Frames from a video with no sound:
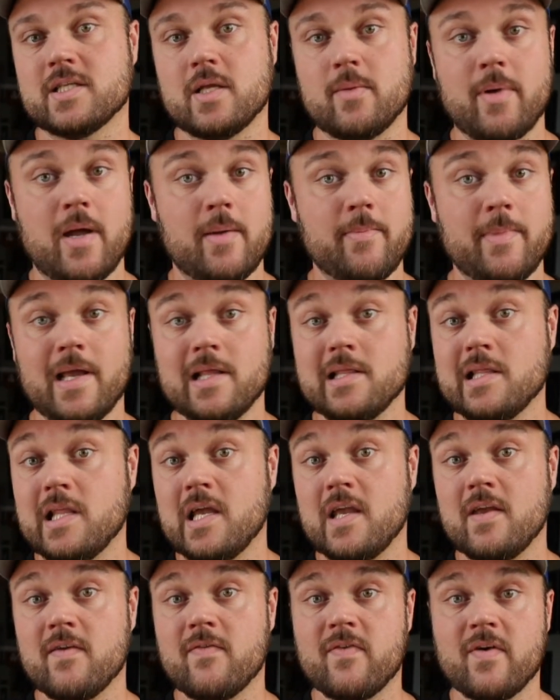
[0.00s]
about my
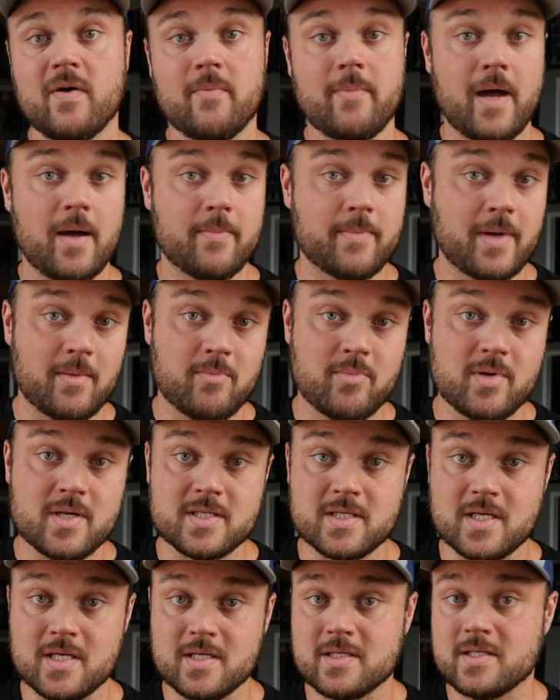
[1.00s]
life, about my
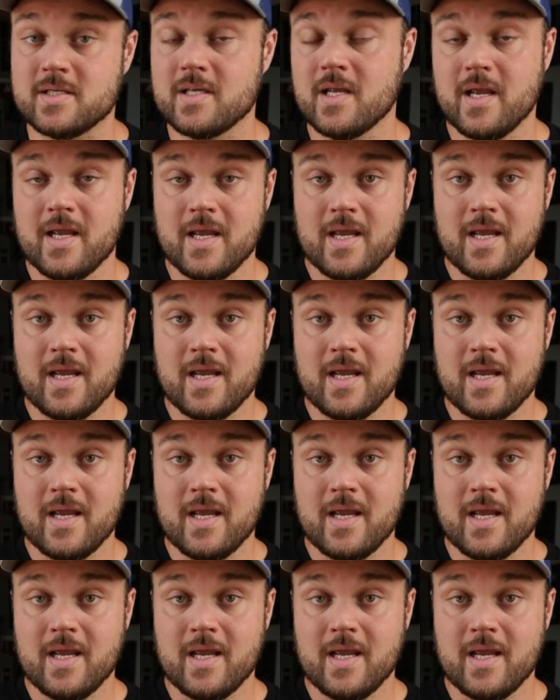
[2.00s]
business,